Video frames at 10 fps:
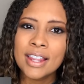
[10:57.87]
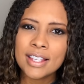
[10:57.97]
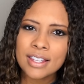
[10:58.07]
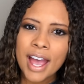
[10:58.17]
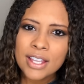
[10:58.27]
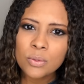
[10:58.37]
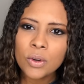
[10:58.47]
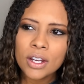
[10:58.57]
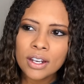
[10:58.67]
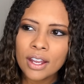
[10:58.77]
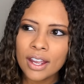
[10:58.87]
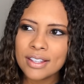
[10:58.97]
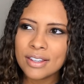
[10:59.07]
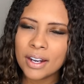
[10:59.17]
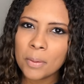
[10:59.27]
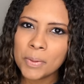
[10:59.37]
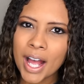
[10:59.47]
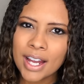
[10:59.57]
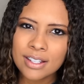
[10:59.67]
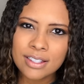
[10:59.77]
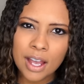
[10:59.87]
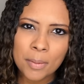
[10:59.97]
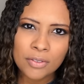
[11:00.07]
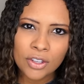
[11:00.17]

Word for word: This last one is going to apply to some of